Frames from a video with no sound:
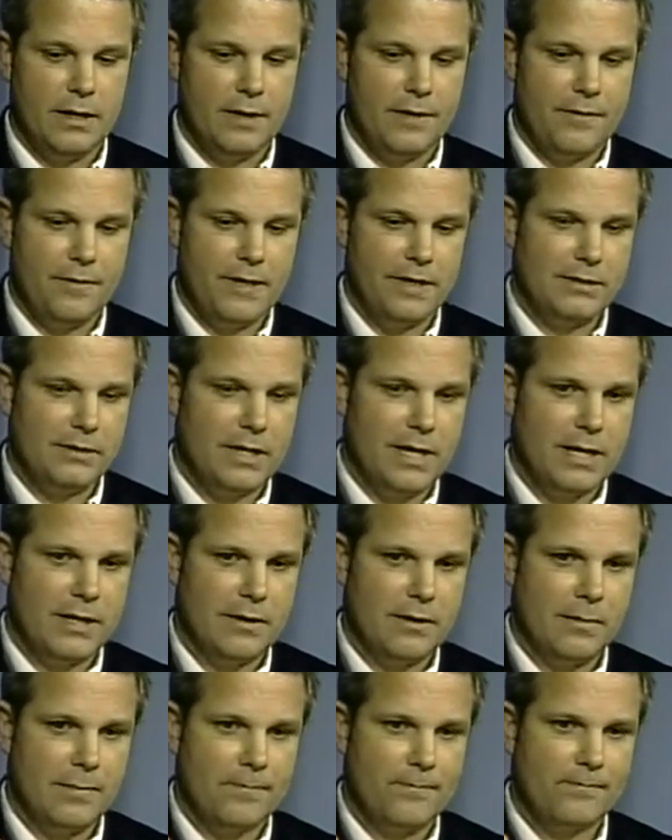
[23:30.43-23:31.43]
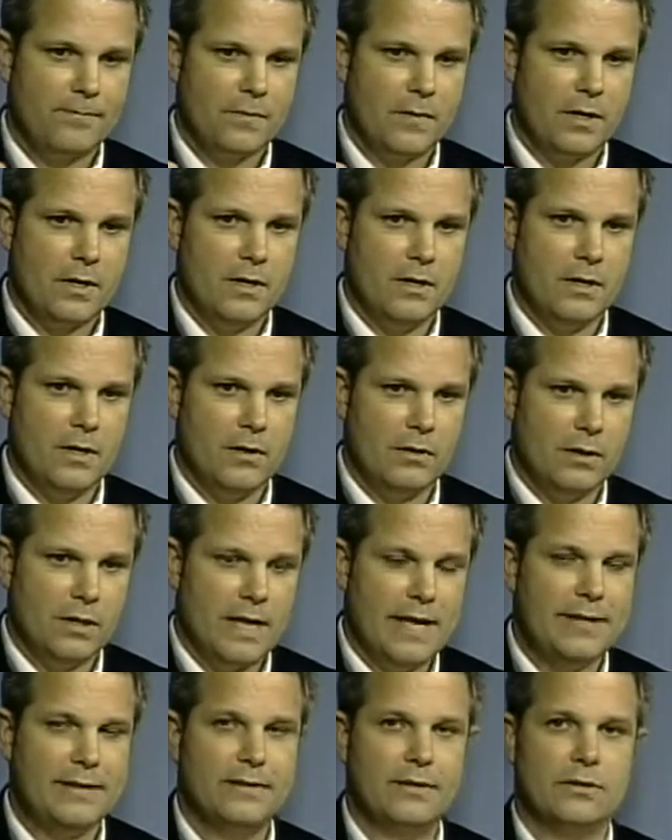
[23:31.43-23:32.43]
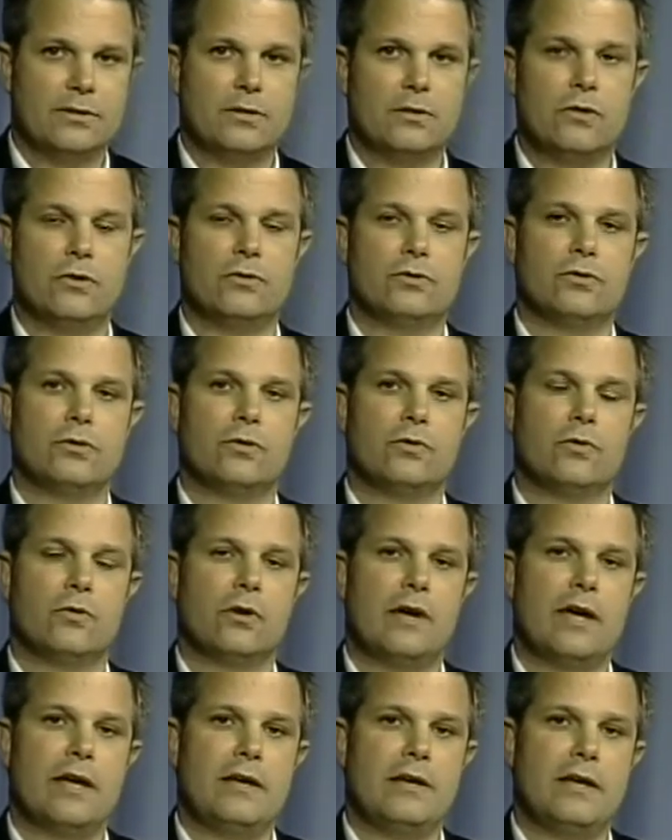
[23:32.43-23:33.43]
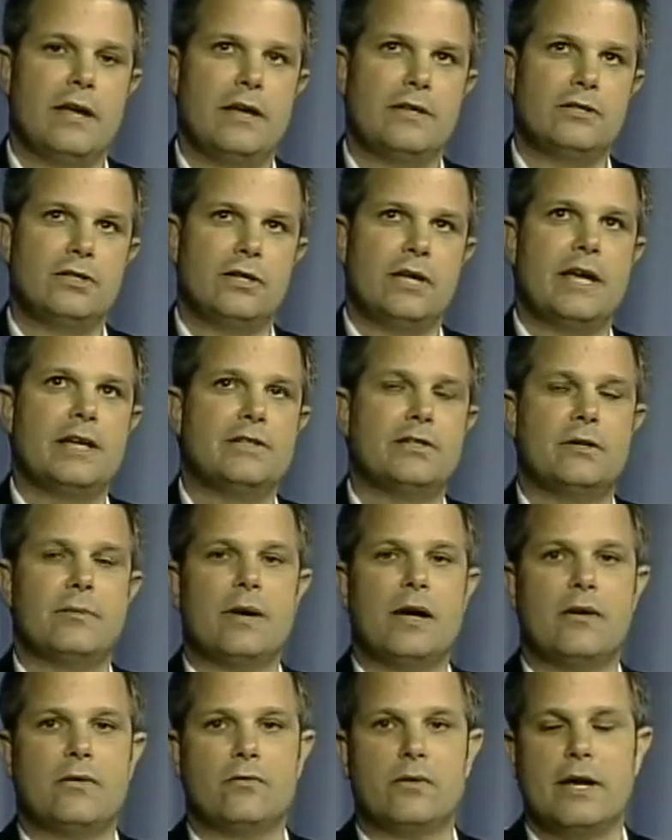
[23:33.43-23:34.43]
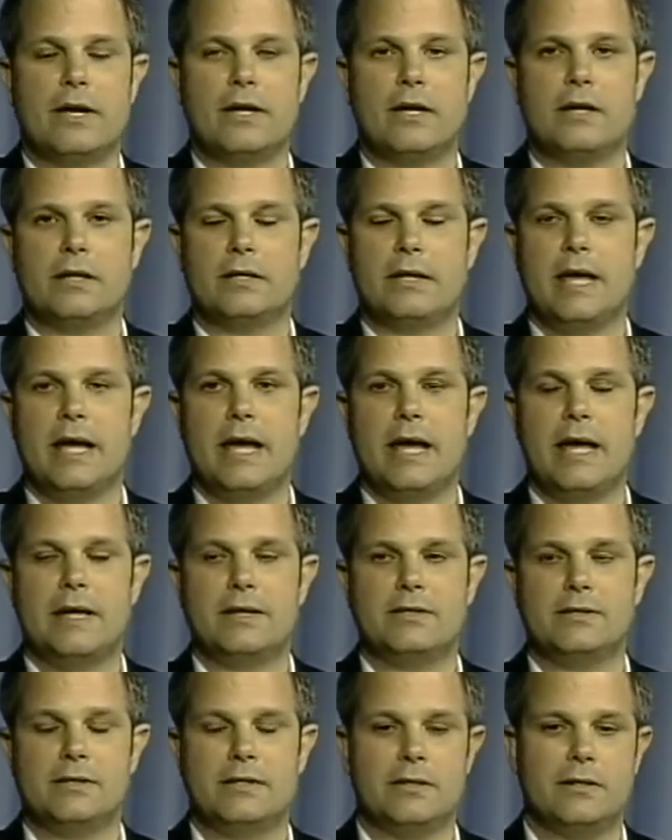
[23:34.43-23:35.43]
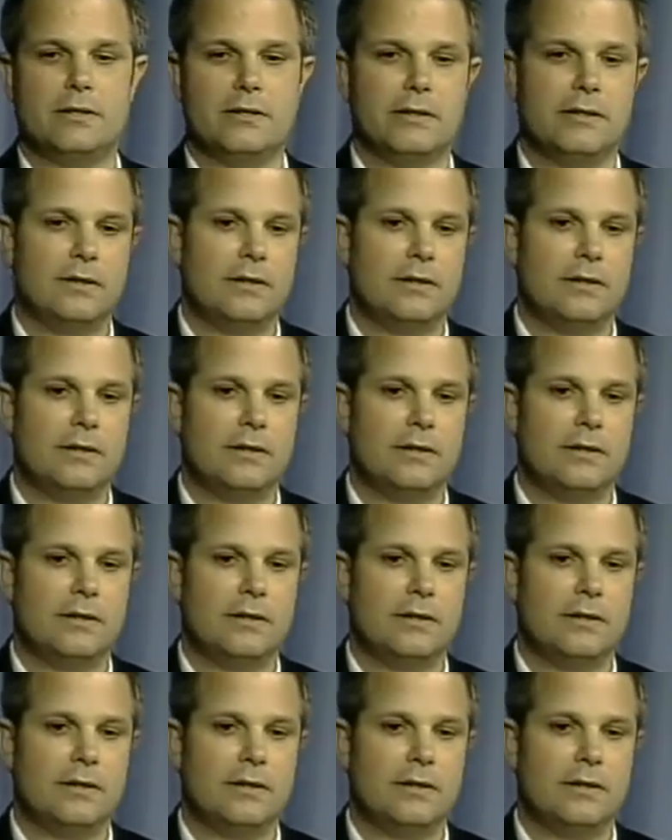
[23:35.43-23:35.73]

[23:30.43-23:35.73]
things like lead disclosure or education about radon gas, and